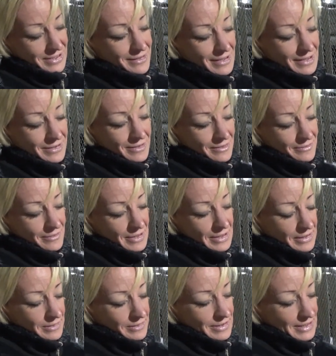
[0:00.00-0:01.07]
Dude, I know,
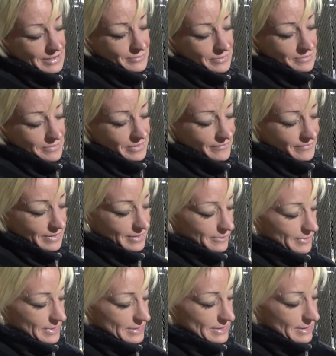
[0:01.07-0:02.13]
right? You guys wouldn't believe it
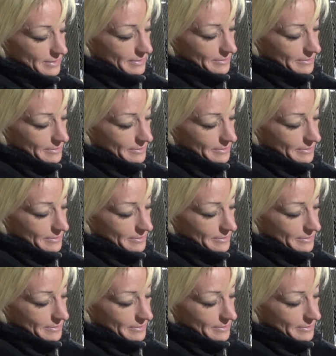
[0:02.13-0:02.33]
anyways.